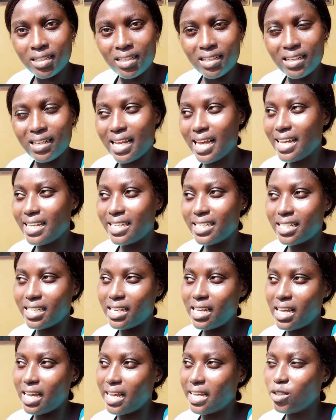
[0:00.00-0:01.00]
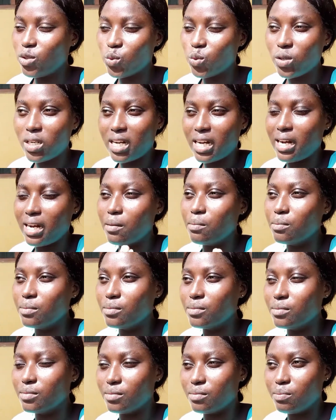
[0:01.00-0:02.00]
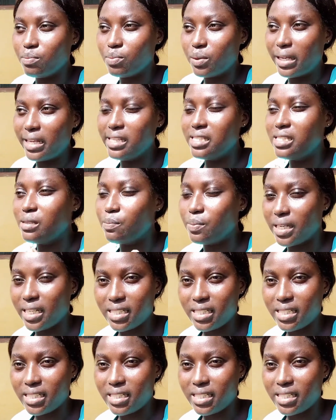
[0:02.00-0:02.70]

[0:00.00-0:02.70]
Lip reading: Like, it won't come plenty,